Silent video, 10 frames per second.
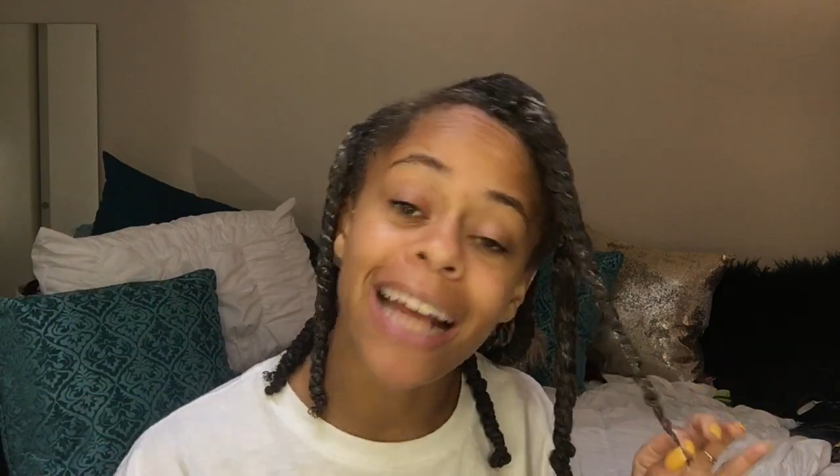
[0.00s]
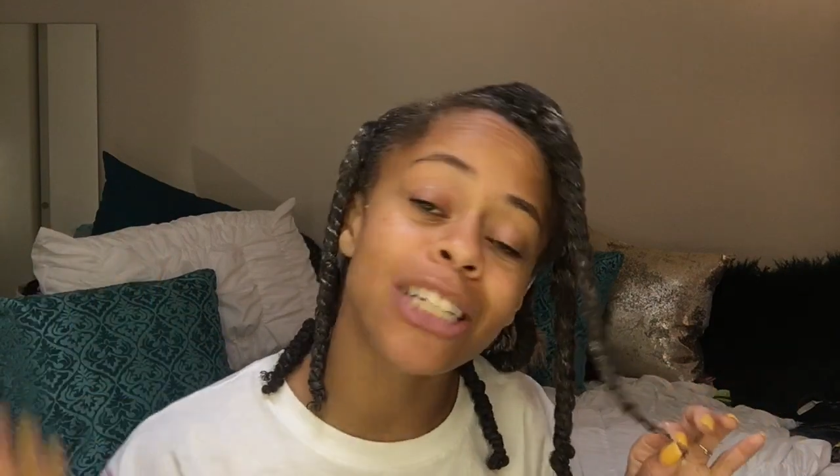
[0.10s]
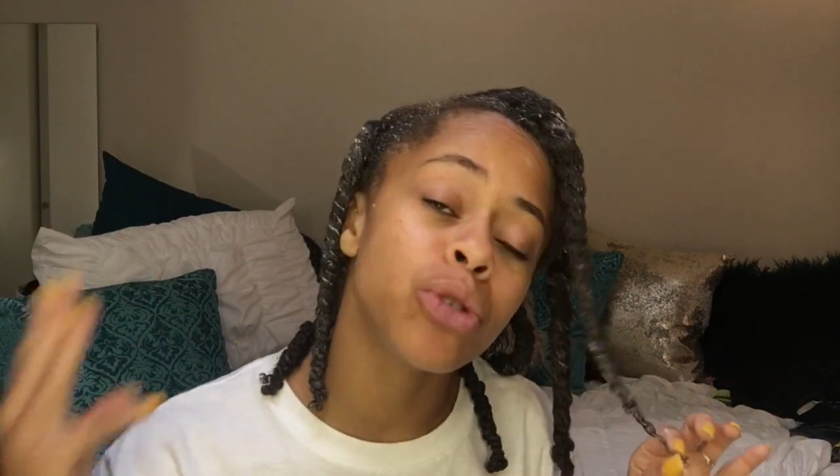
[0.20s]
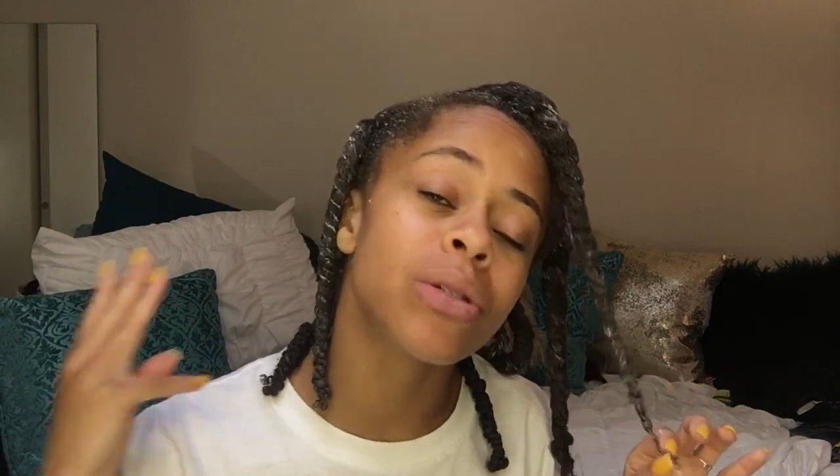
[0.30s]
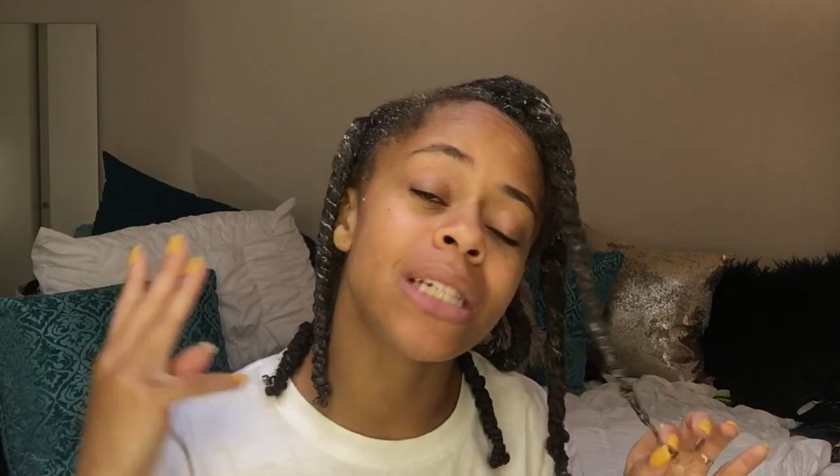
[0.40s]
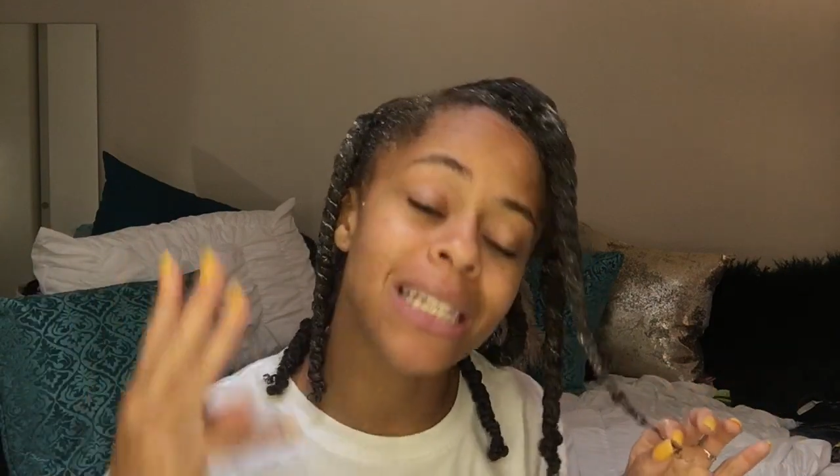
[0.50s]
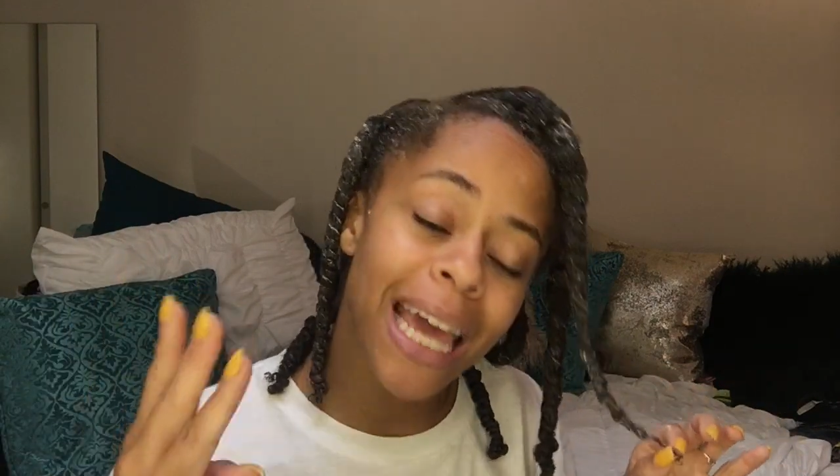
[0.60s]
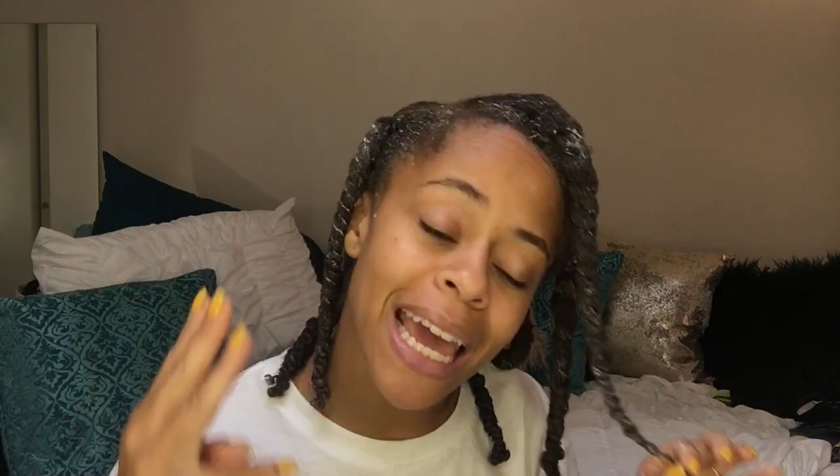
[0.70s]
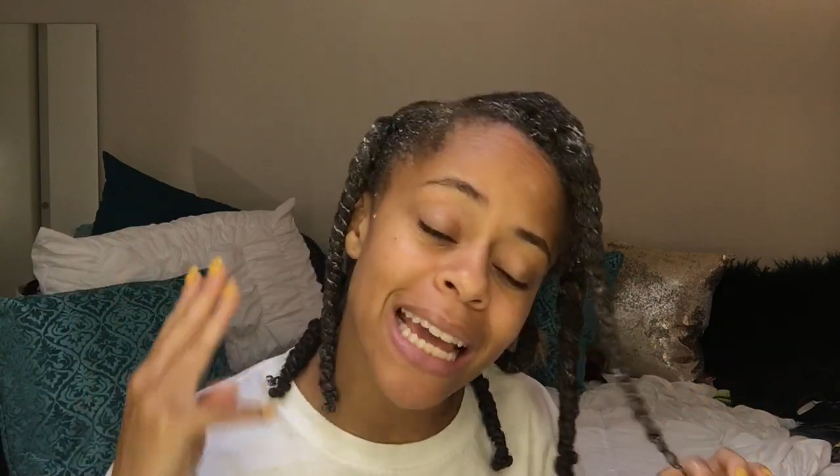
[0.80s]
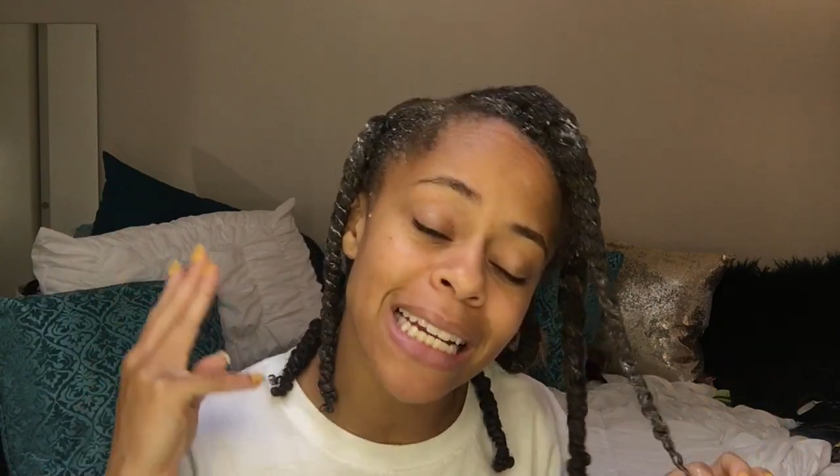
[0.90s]
and to
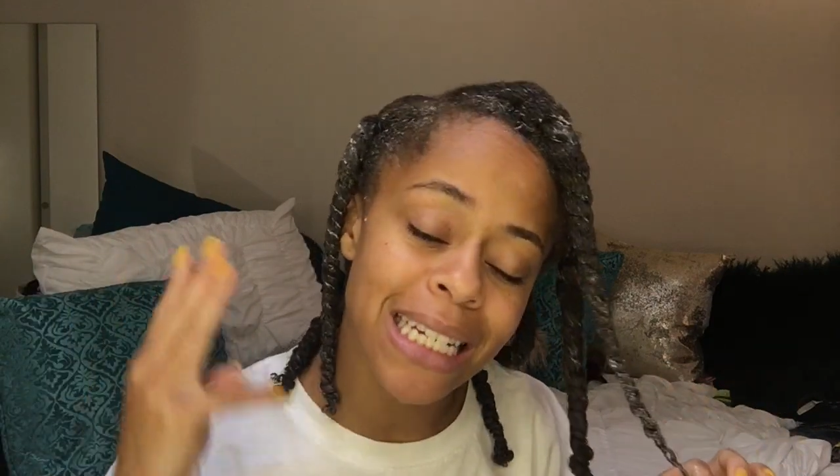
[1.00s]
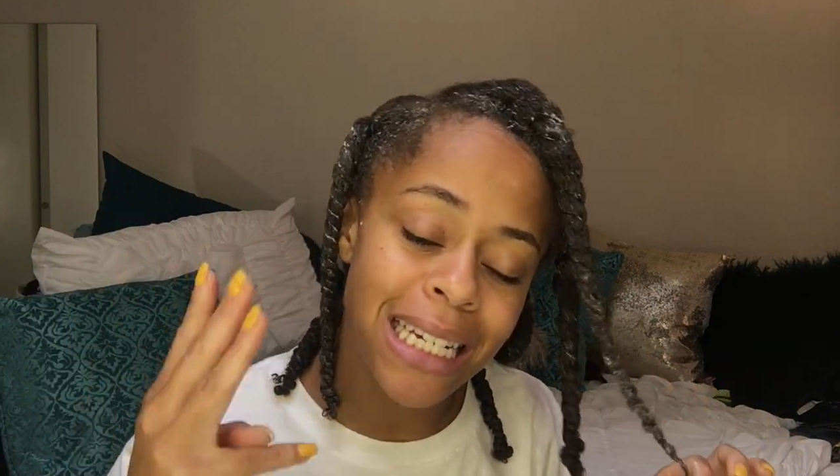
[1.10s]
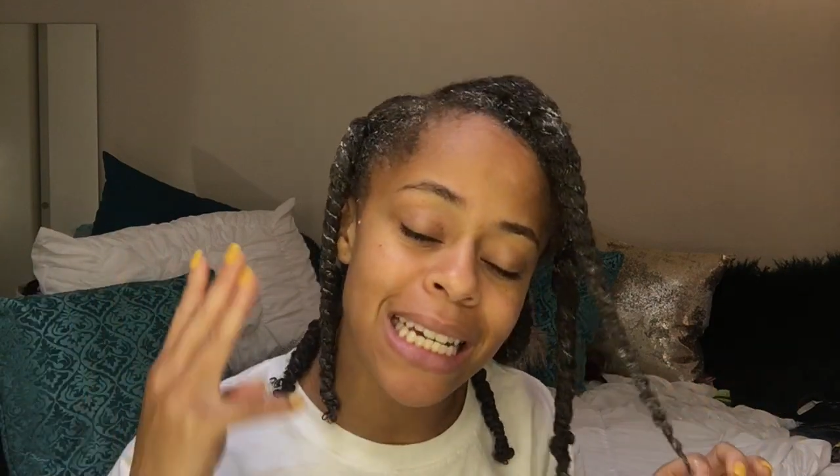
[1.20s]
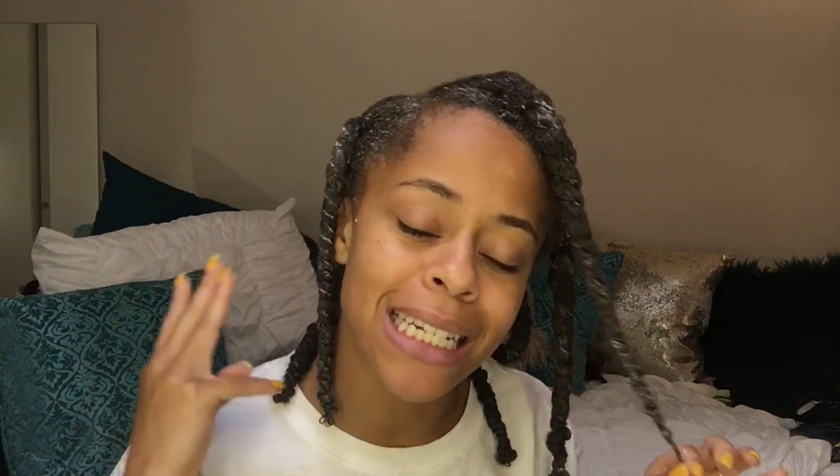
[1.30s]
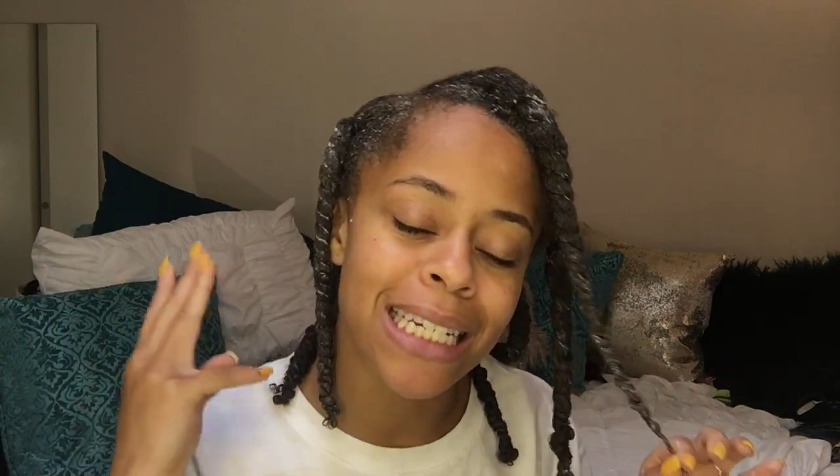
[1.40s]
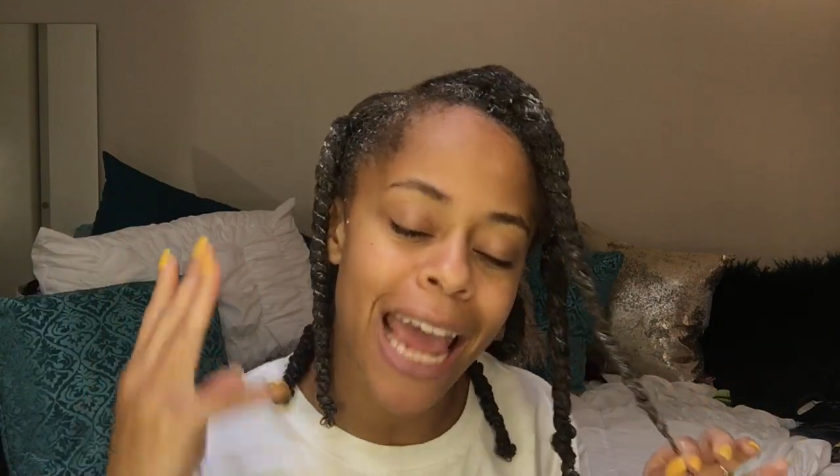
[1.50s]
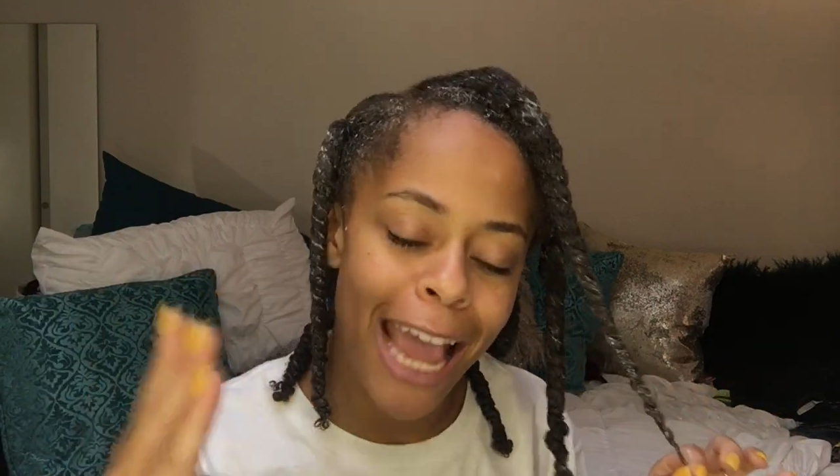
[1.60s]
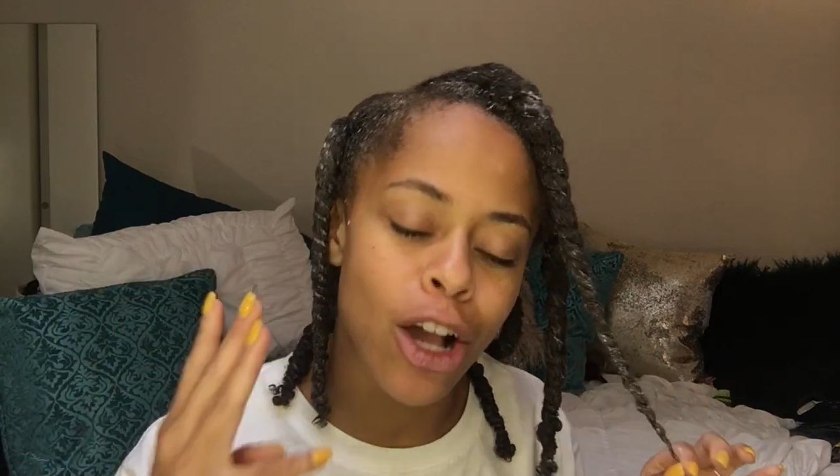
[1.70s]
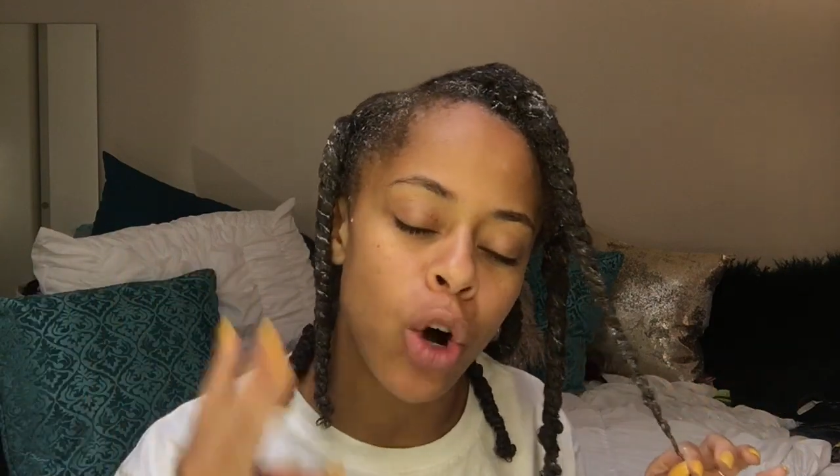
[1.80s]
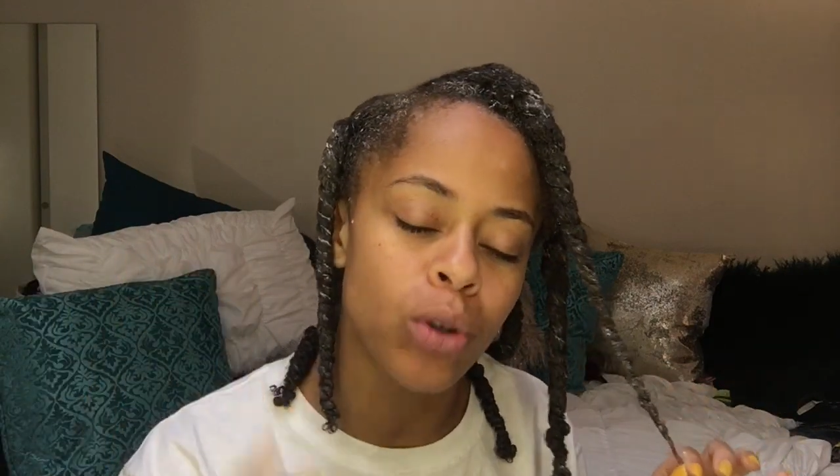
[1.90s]
stay
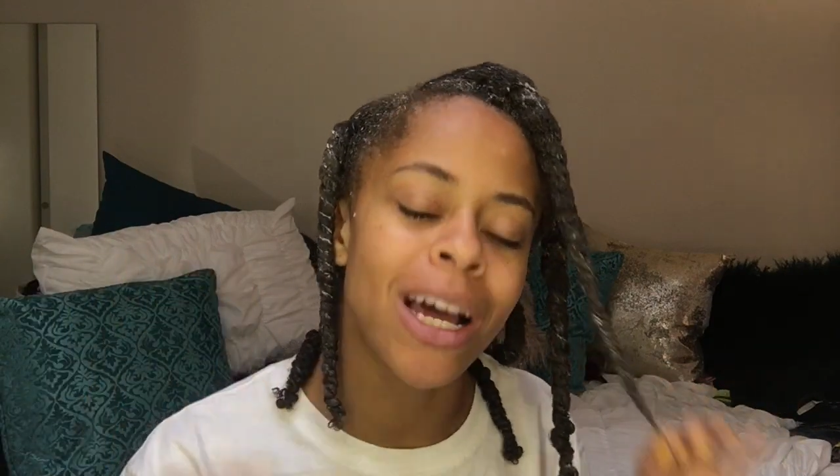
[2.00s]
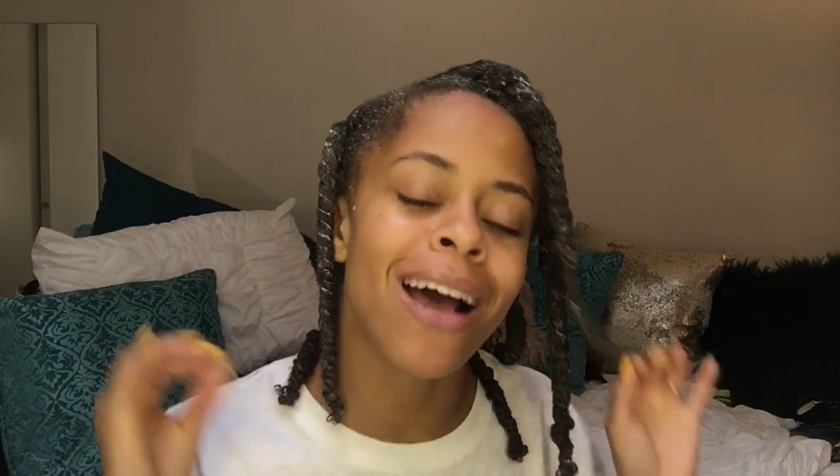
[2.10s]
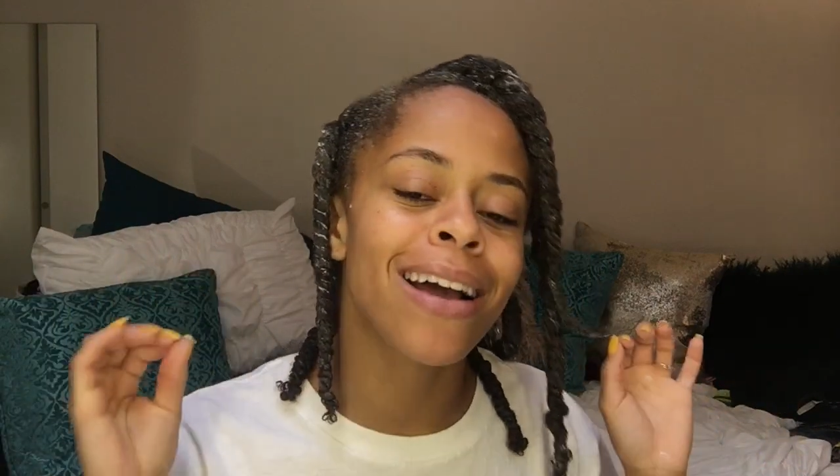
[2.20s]
detangled,